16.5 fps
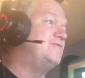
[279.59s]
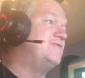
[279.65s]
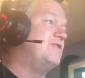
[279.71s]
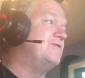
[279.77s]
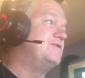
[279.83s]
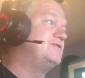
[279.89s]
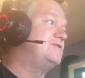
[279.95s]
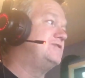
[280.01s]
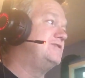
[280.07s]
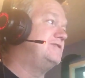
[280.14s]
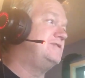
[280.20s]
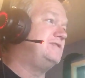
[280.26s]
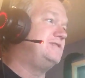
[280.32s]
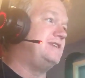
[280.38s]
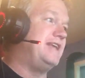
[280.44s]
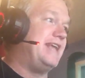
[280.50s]
folks
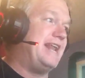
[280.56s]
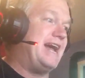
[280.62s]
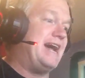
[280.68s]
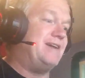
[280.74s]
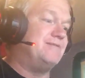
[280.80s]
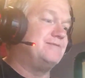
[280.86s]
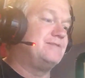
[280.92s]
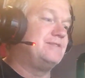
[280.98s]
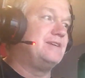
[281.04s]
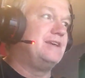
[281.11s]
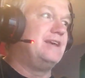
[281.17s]
to get out.